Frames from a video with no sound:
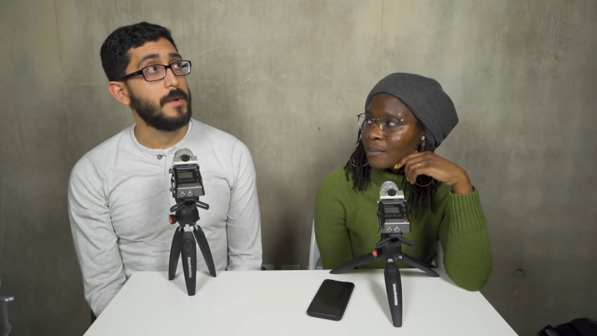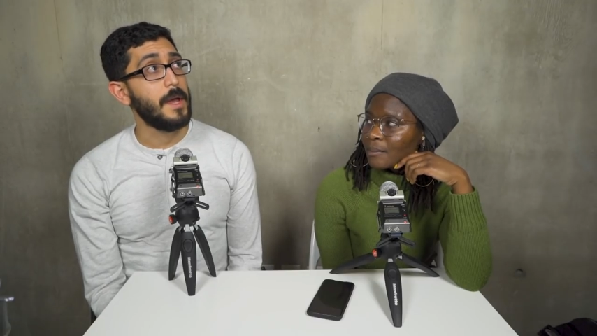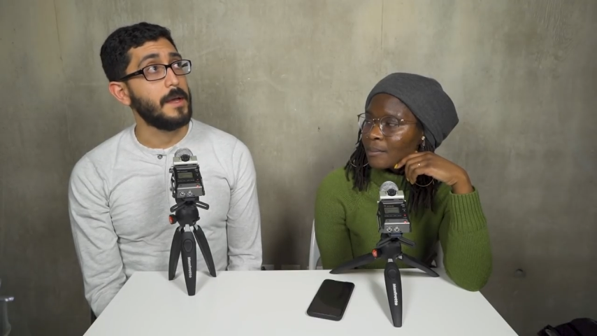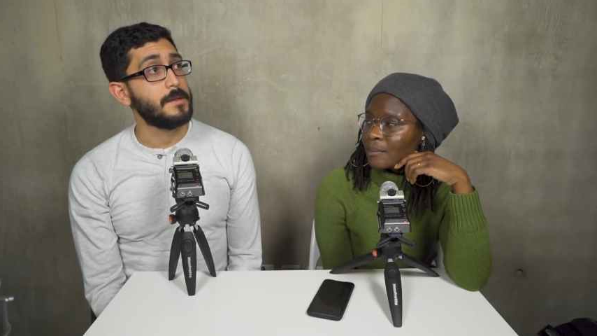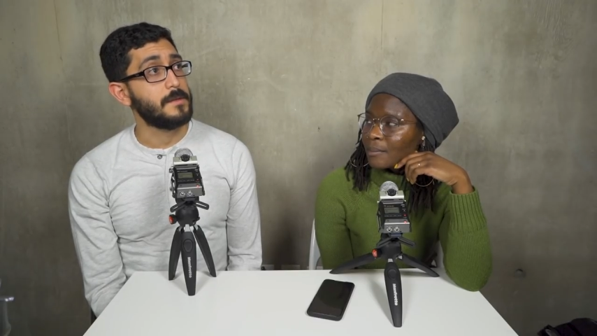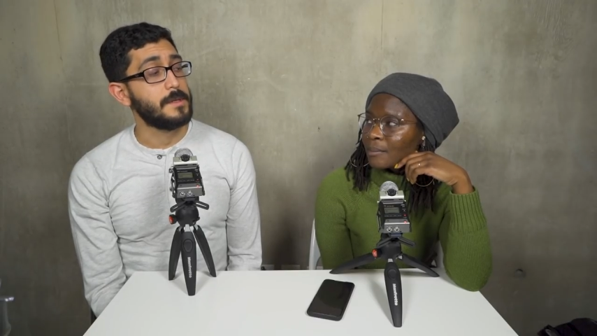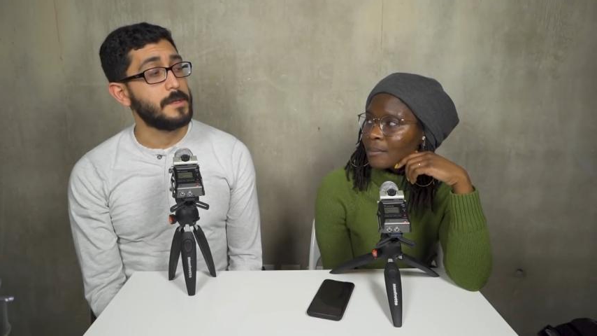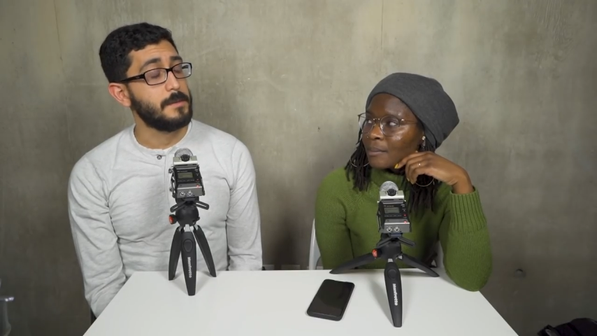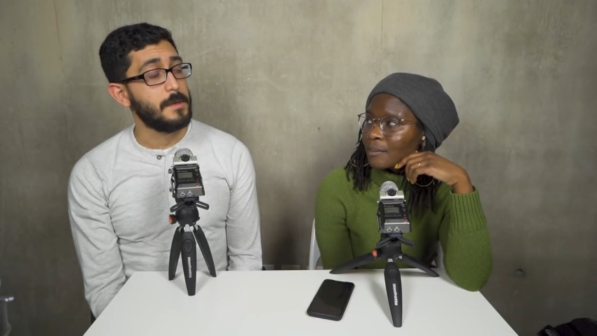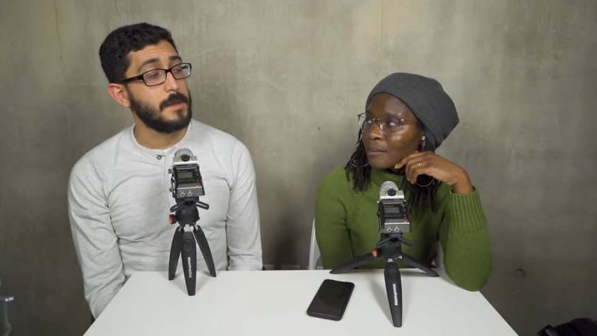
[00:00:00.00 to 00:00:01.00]
Speaker 1: Okay. So is
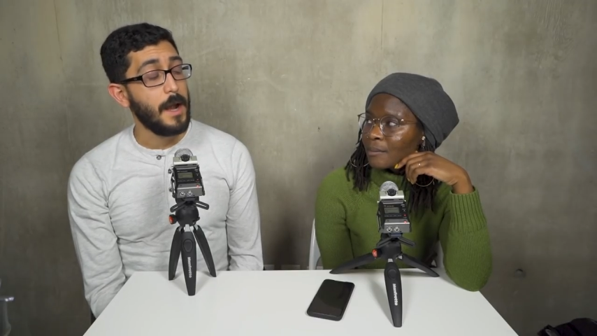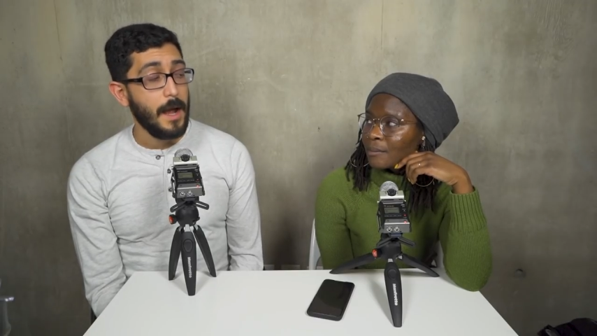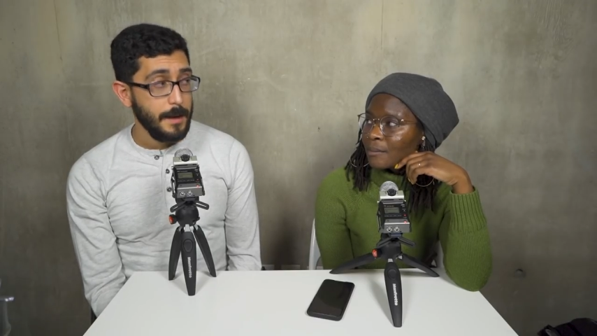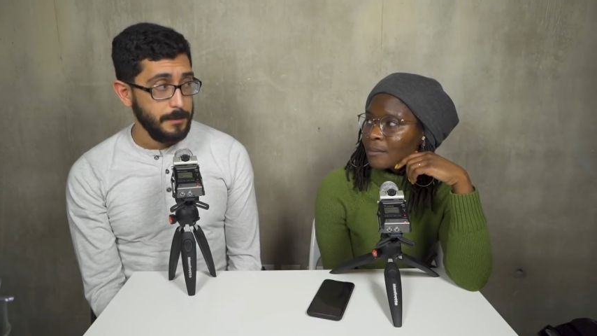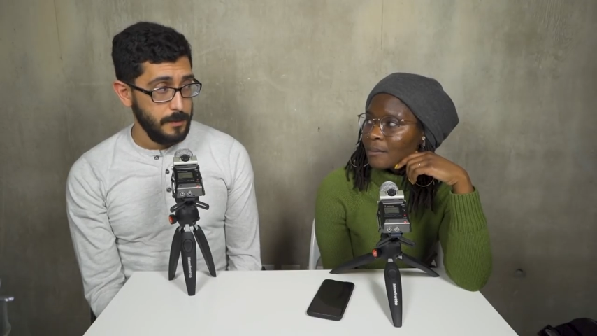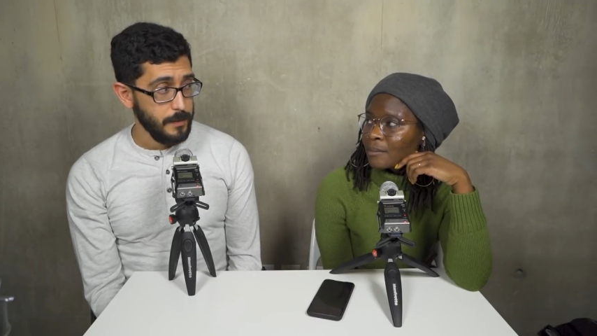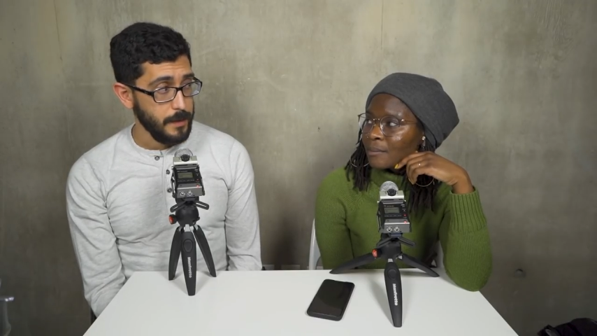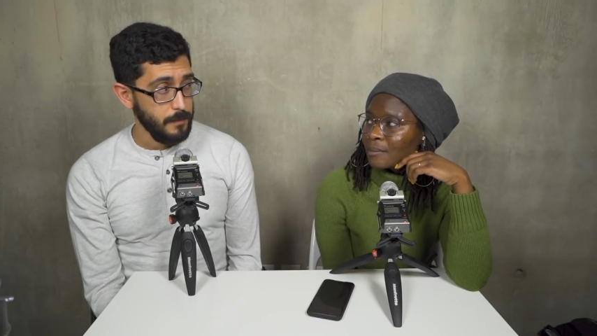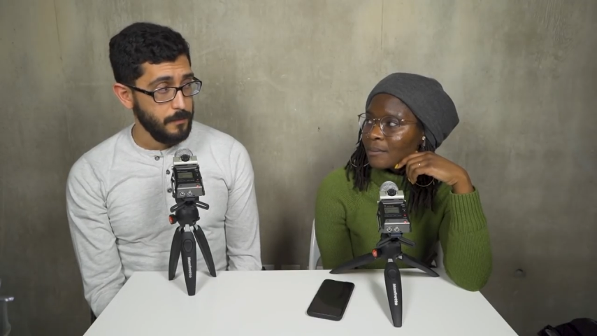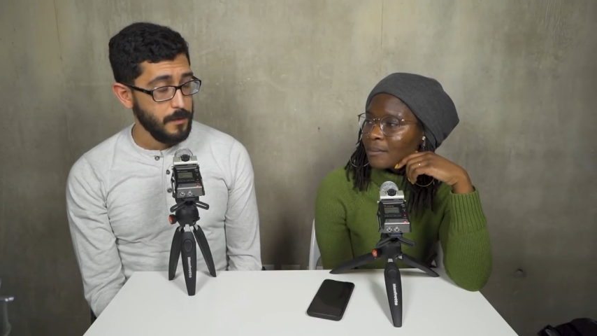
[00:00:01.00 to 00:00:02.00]
it something that I'm
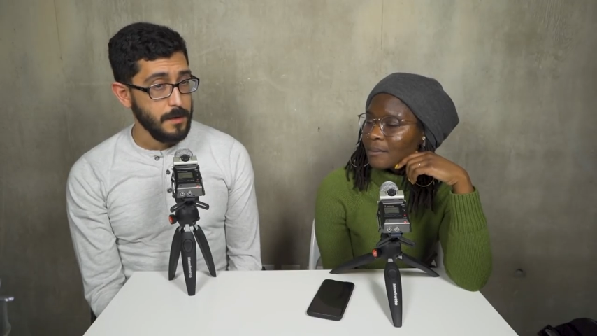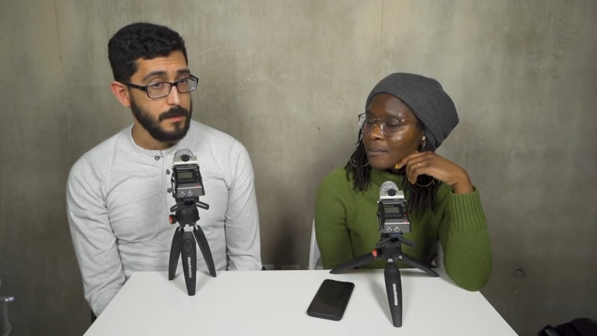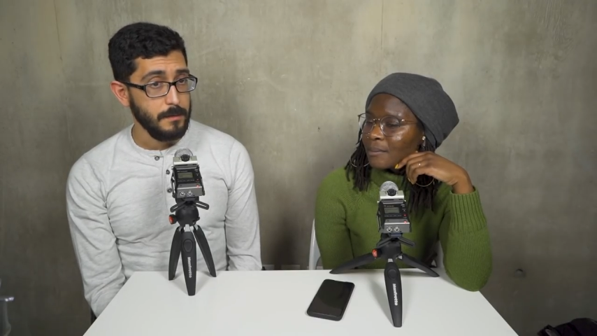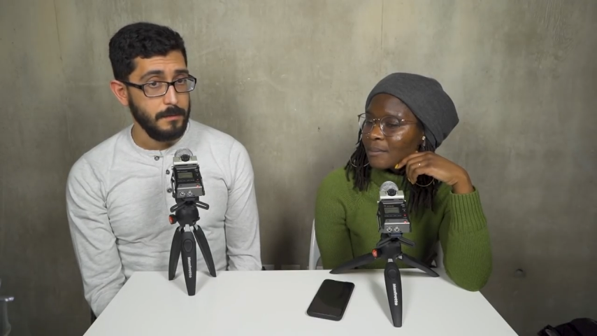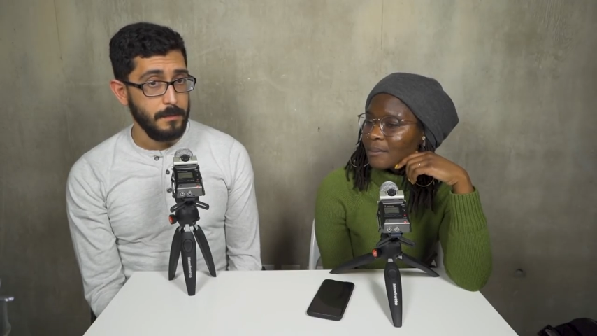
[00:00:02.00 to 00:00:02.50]
doing wrong?